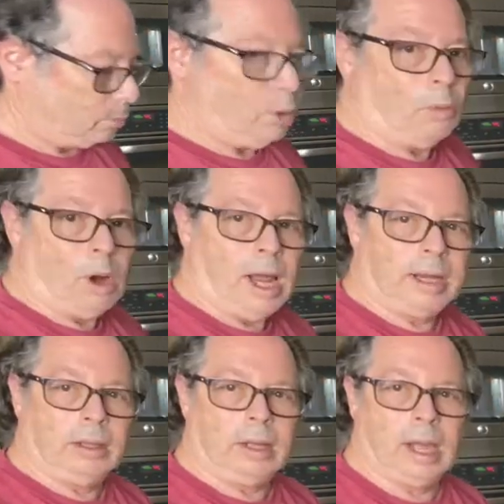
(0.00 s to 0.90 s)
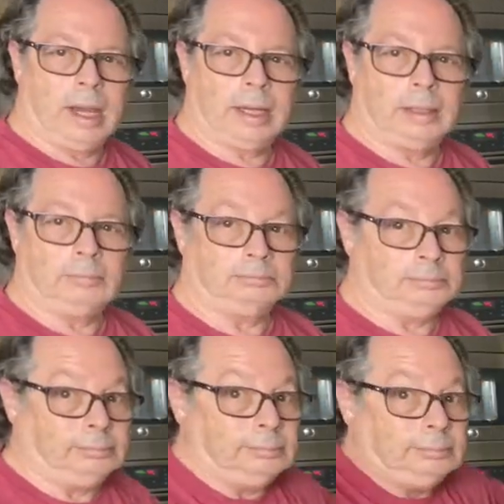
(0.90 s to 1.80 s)
why do you cut it?
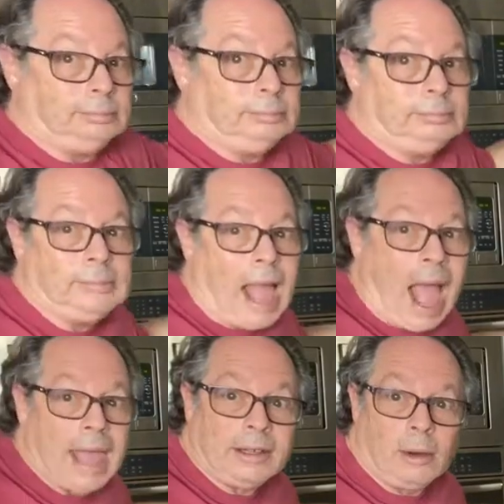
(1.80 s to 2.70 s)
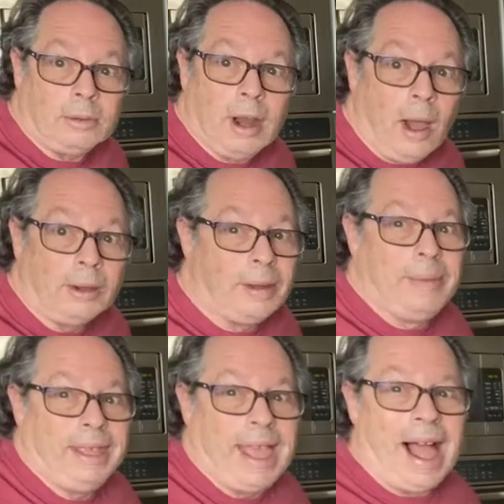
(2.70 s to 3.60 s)
I don't know, to
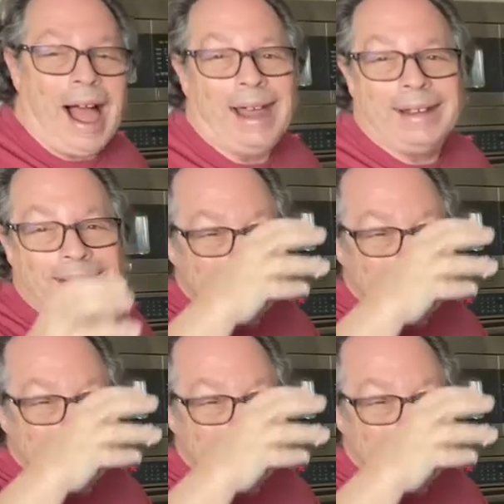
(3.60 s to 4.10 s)
be honest.